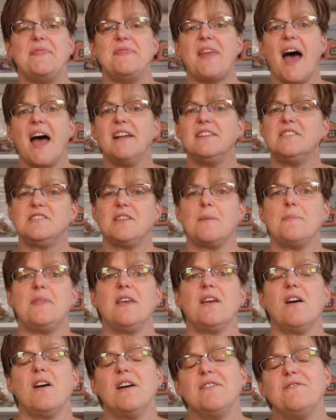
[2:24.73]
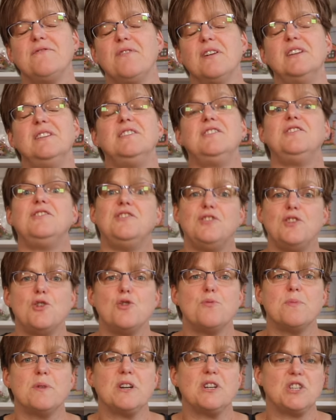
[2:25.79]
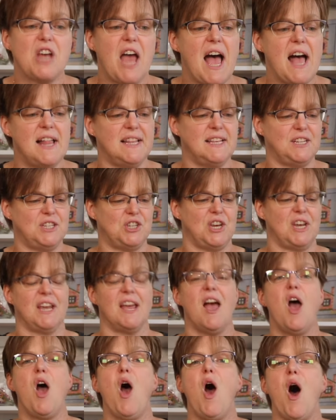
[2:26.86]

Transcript: that's something I find super challenging.